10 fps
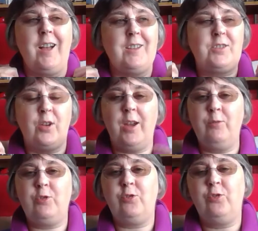So
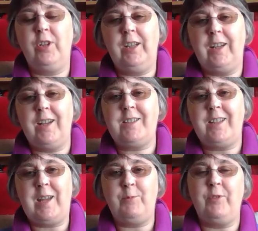it was really nice.
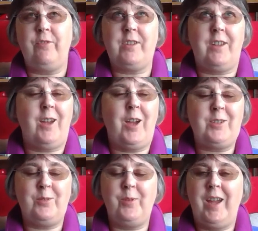He came to visit,
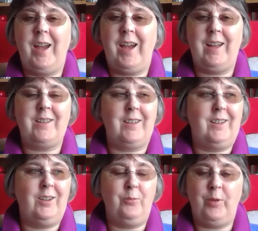so we had
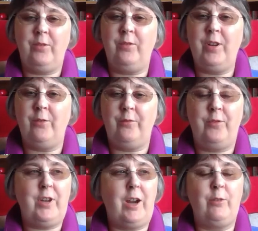about 3
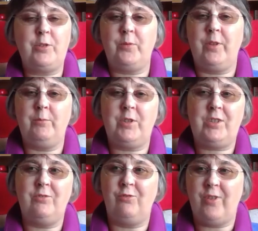hours with him,
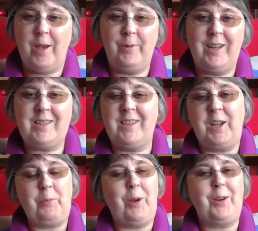just
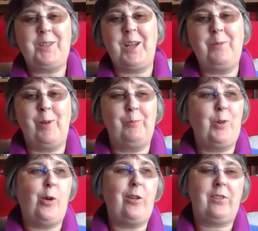reminiscing about our time up
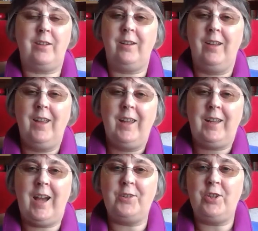north and
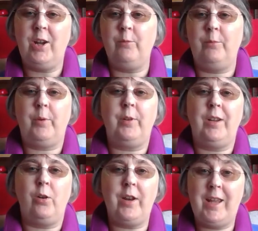catching up
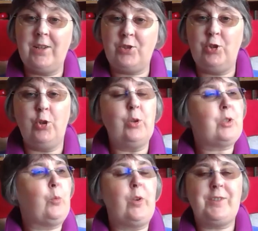on his
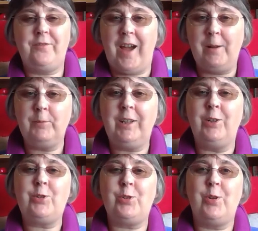news and what his
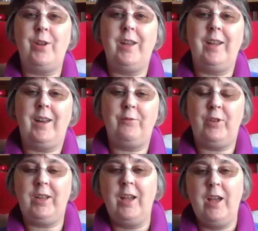family are doing and
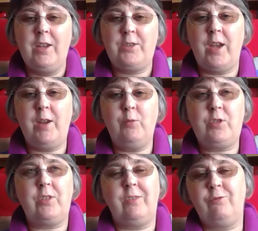everything. So it
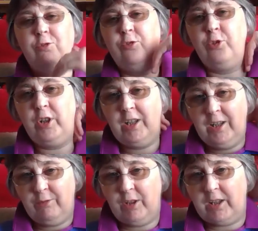was
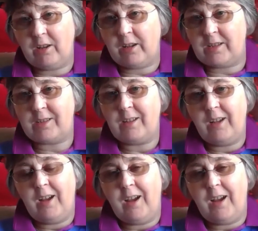really, really nice.